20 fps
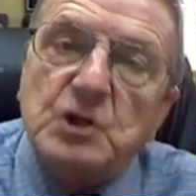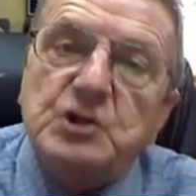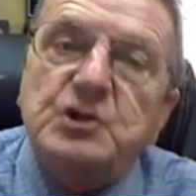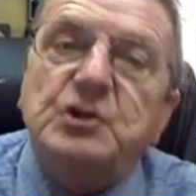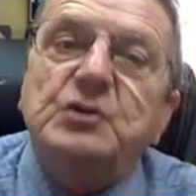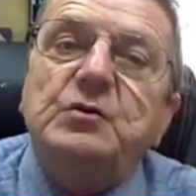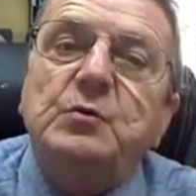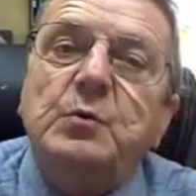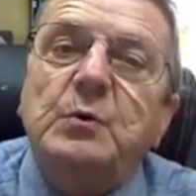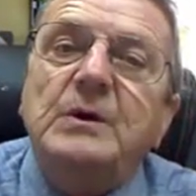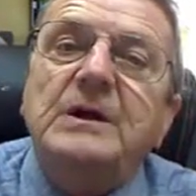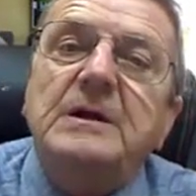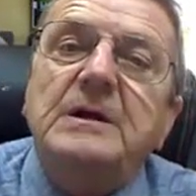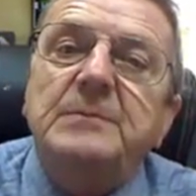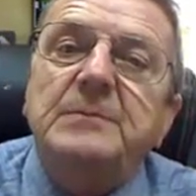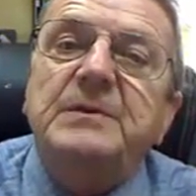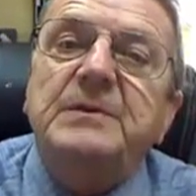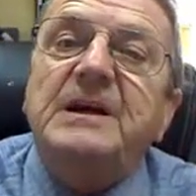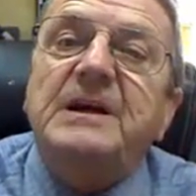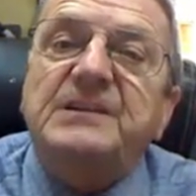should
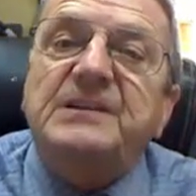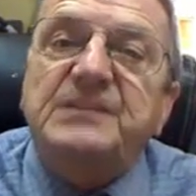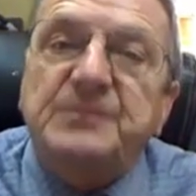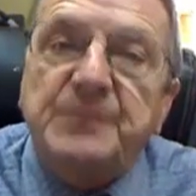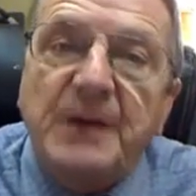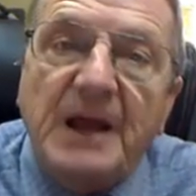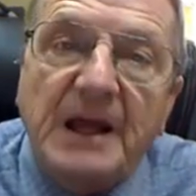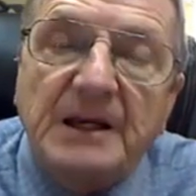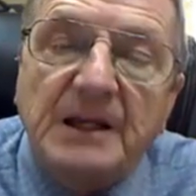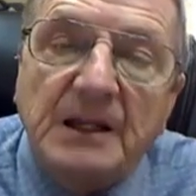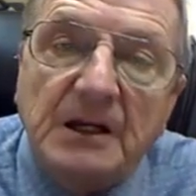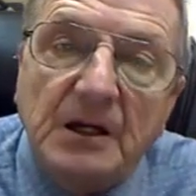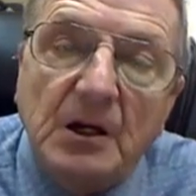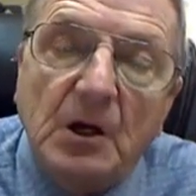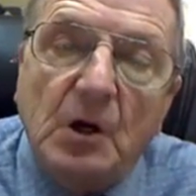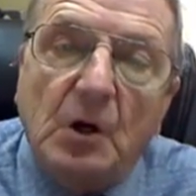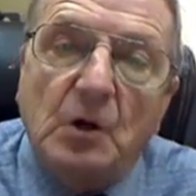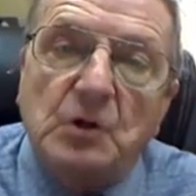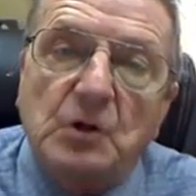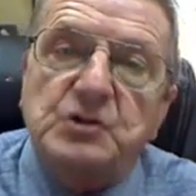we be
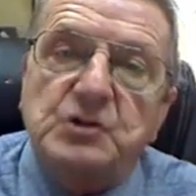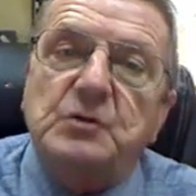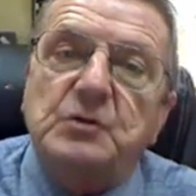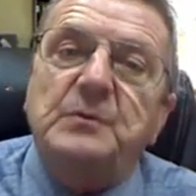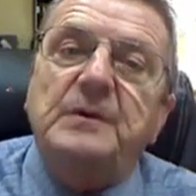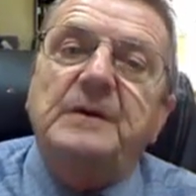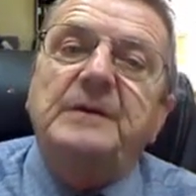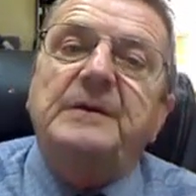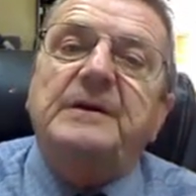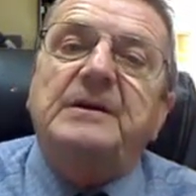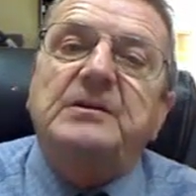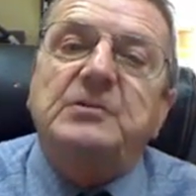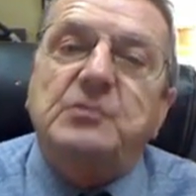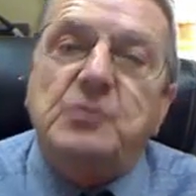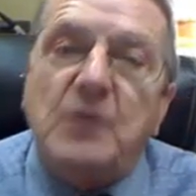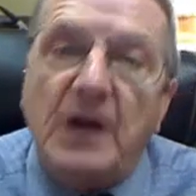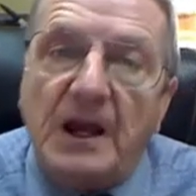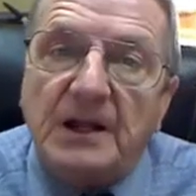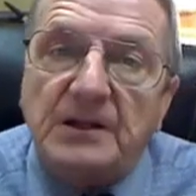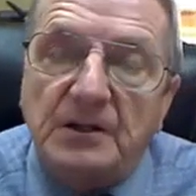expanding or should we be
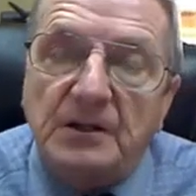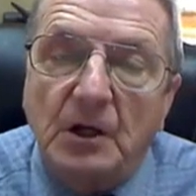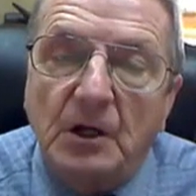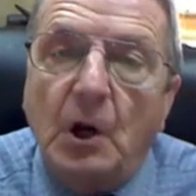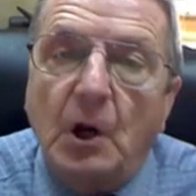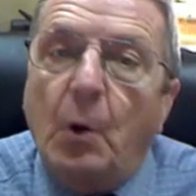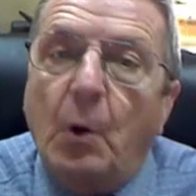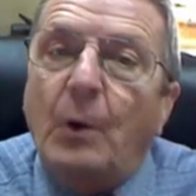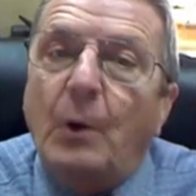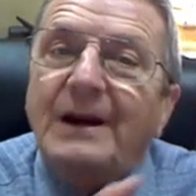contracting?